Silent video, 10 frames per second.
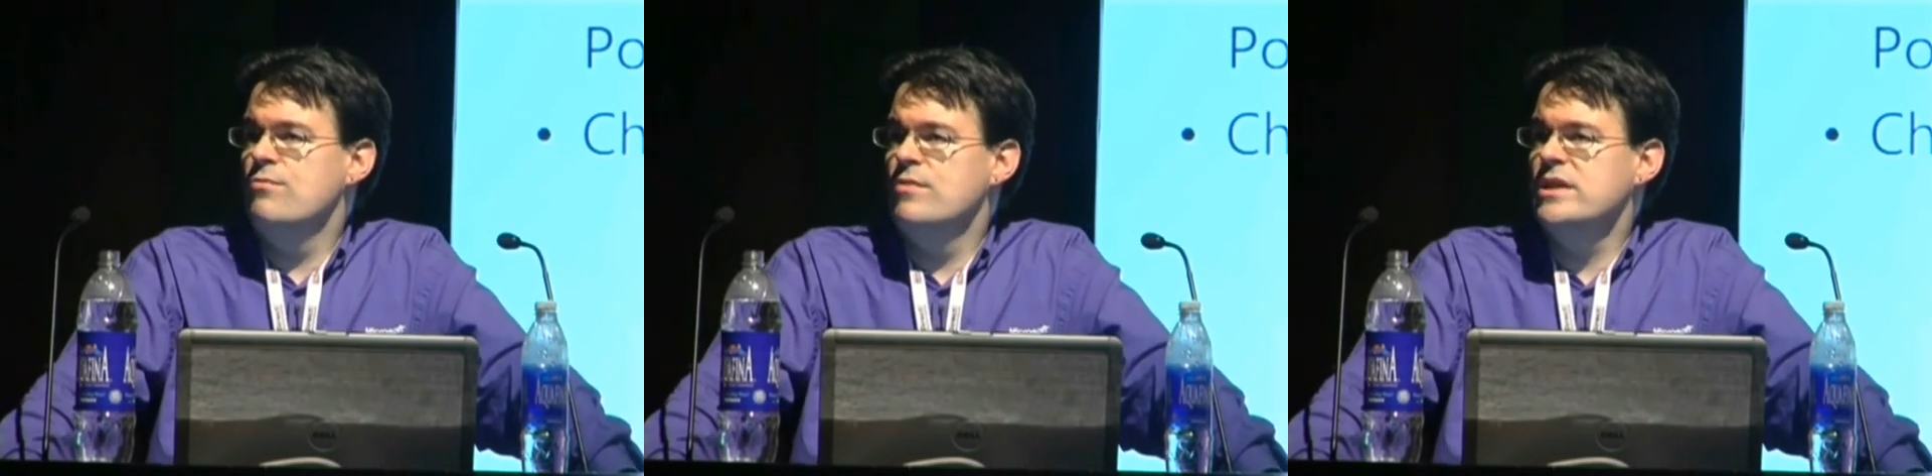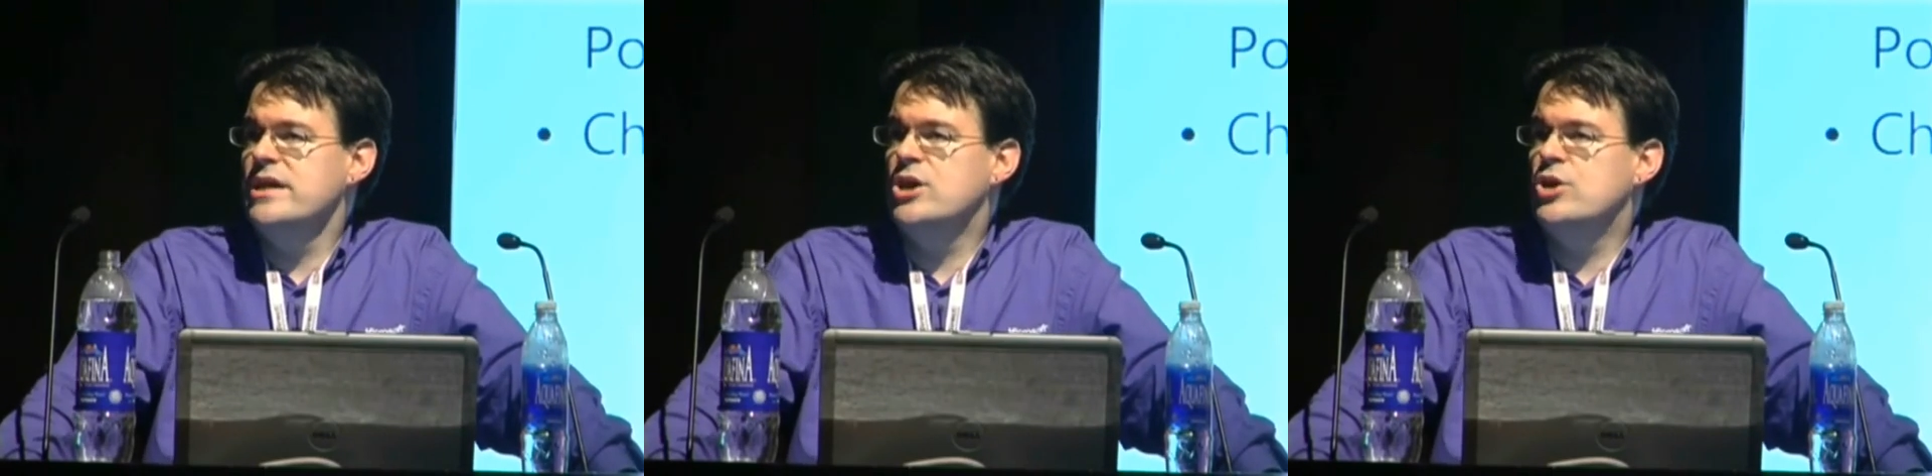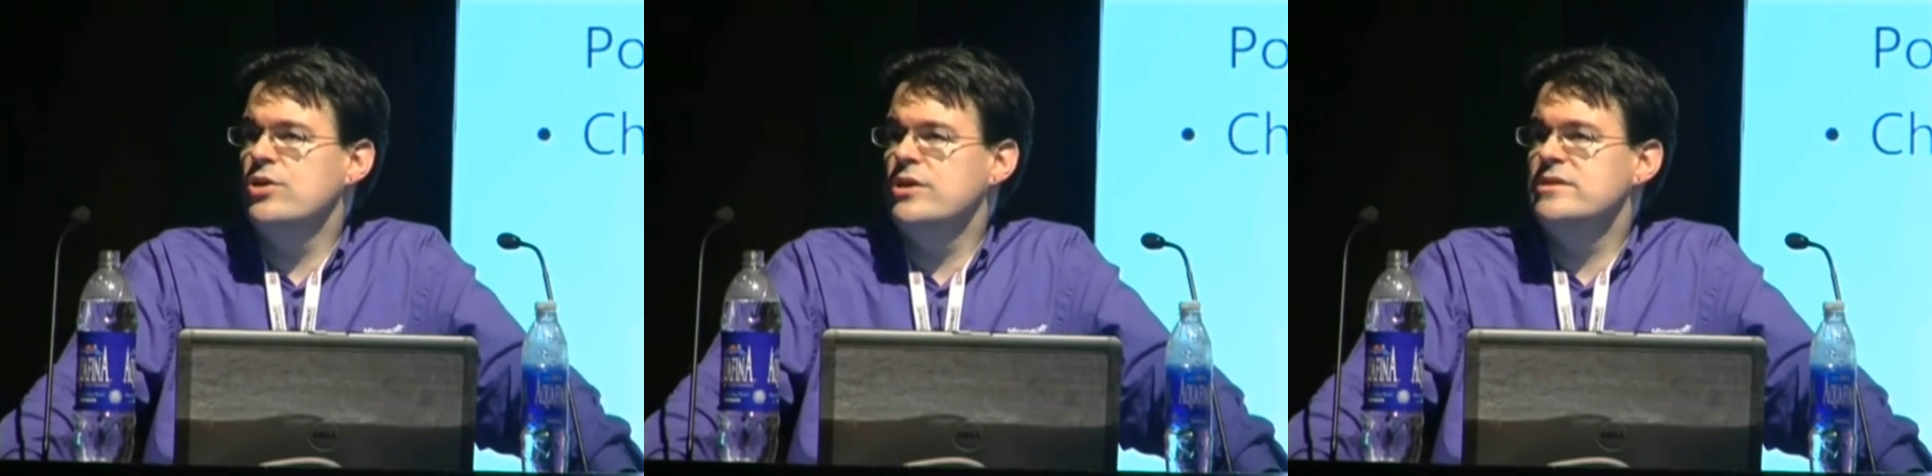really
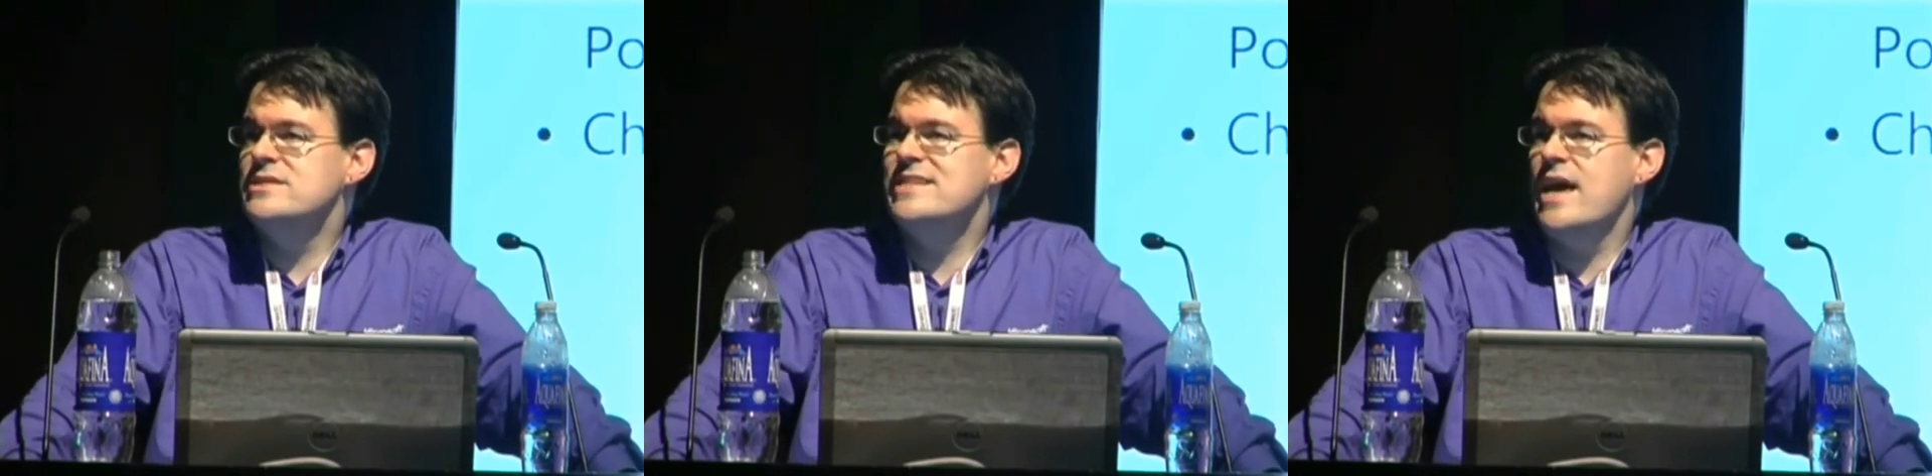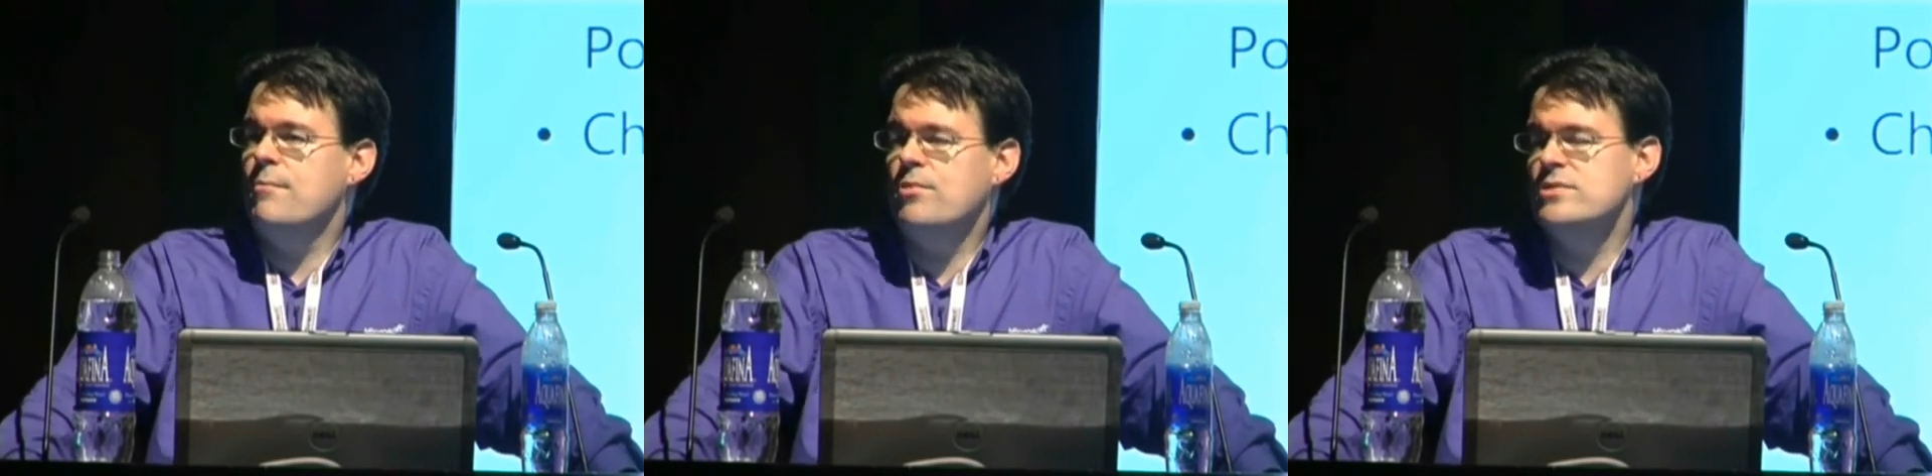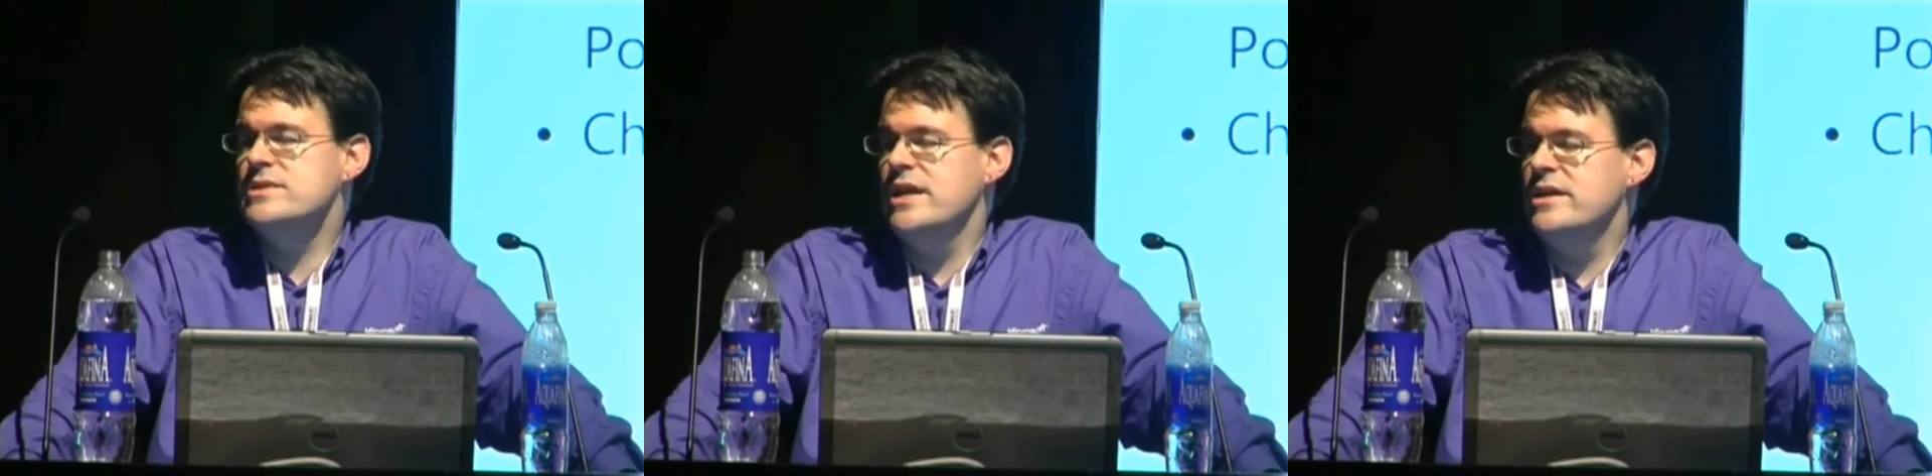good
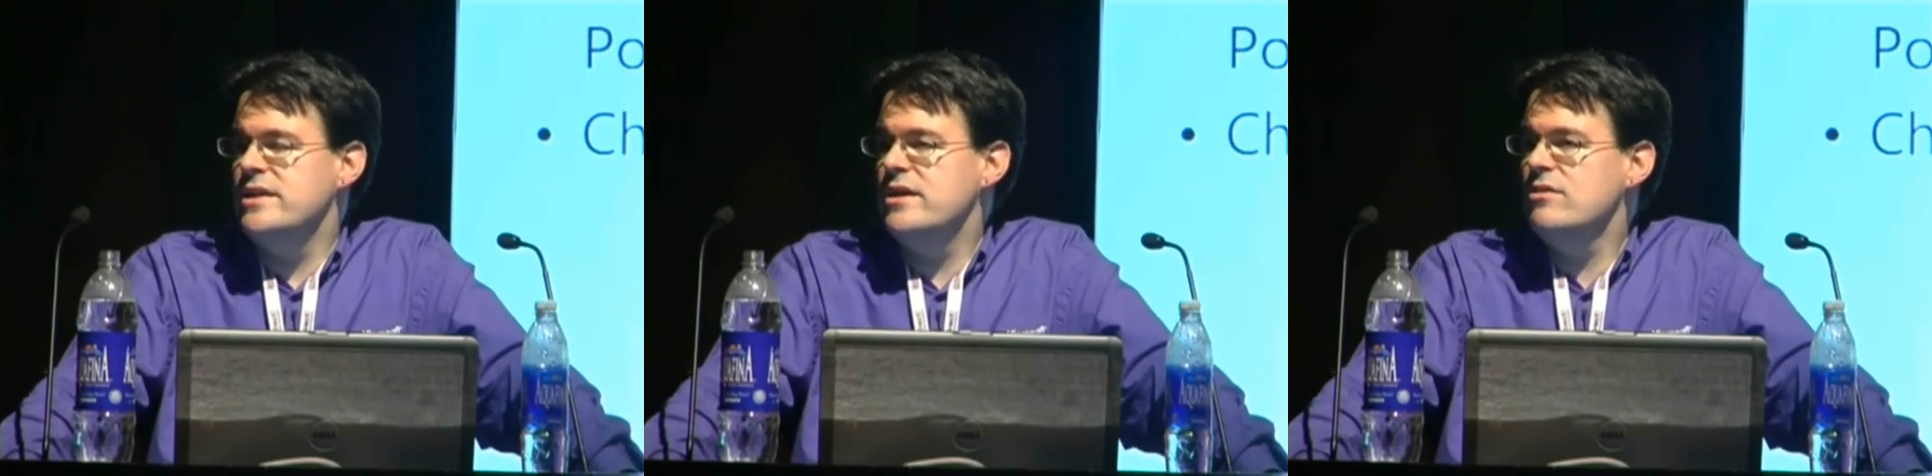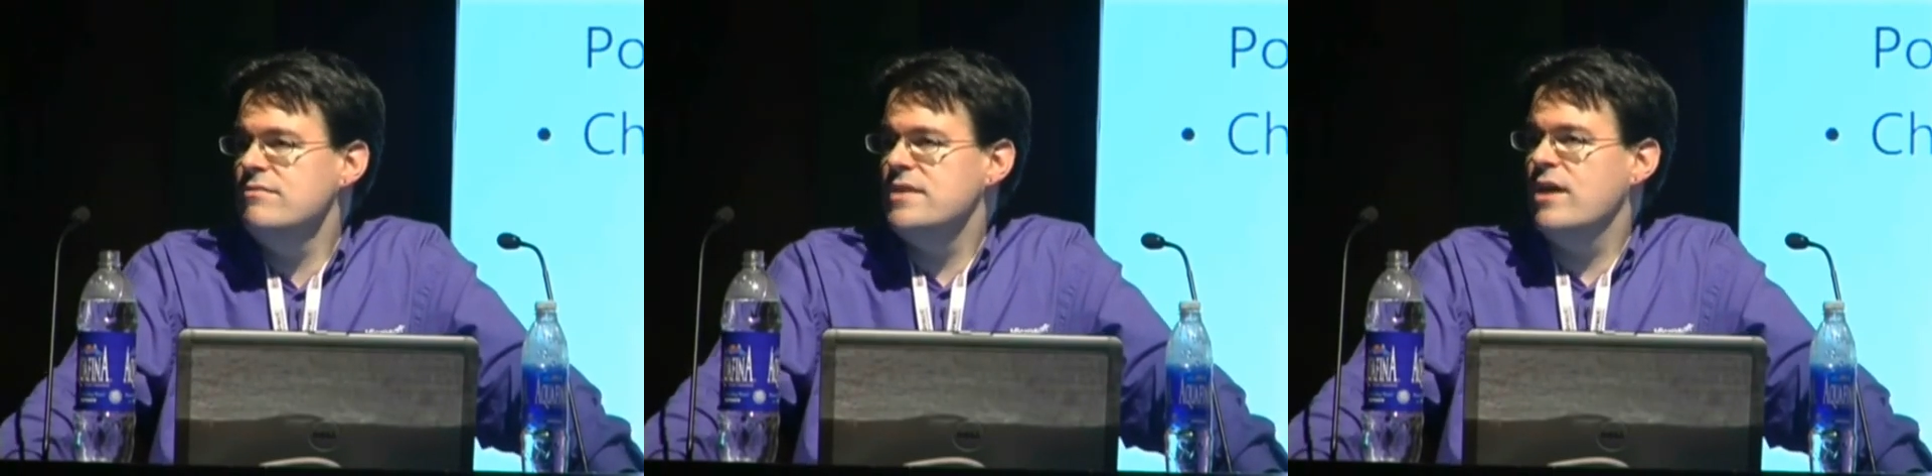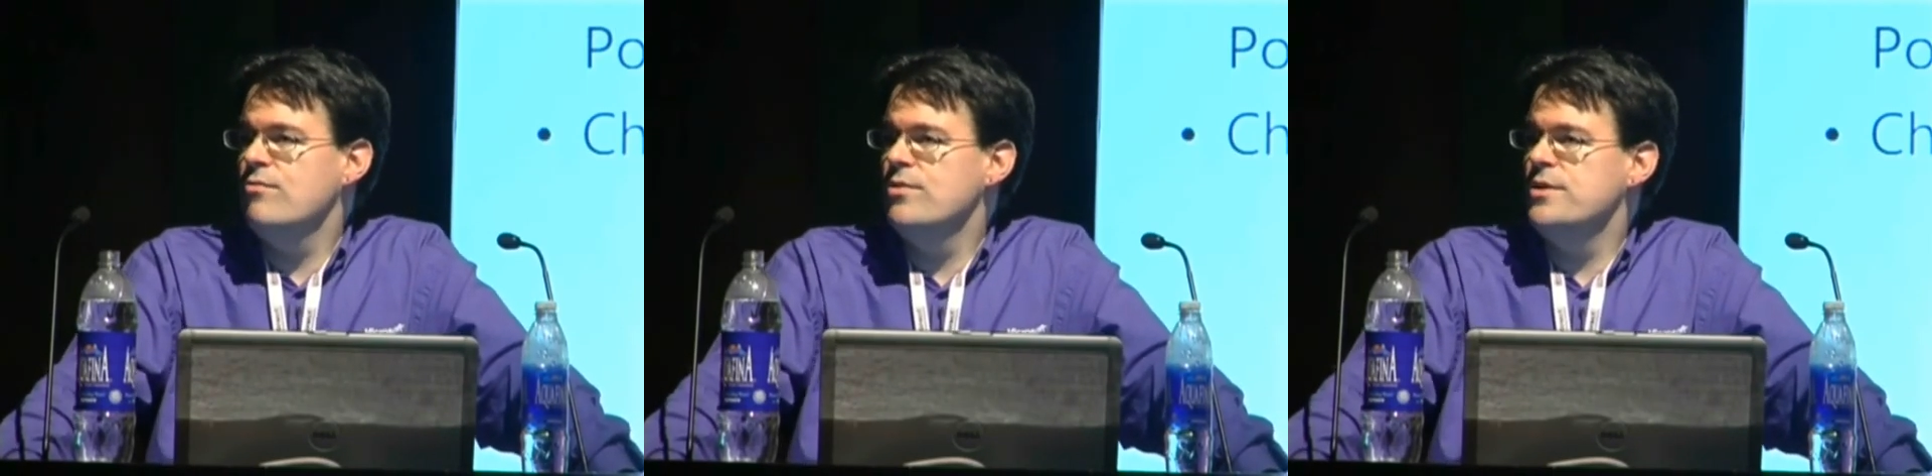samples in there
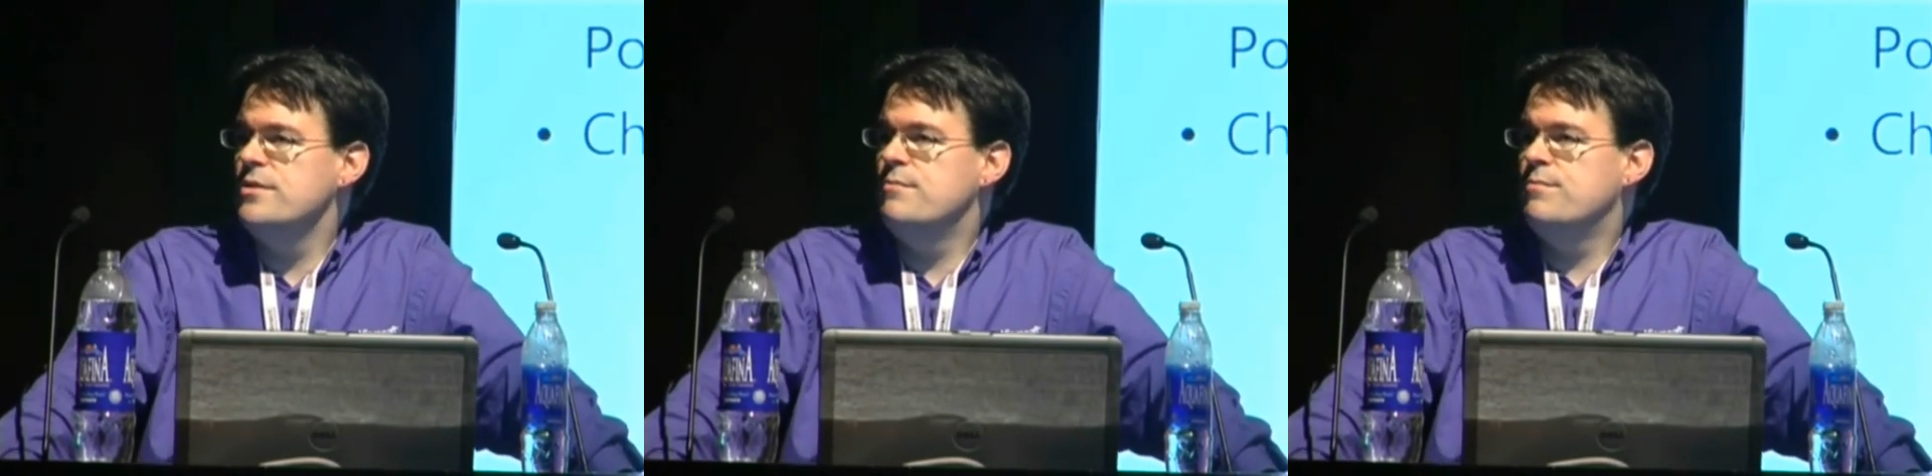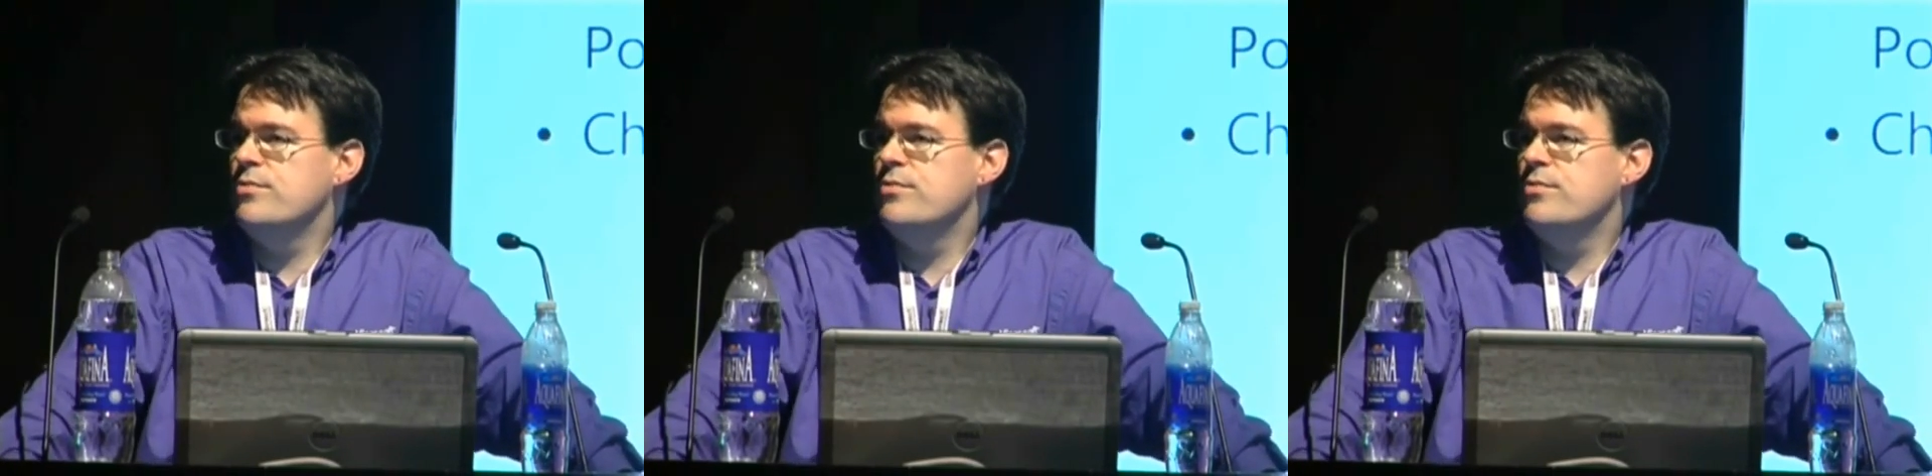that would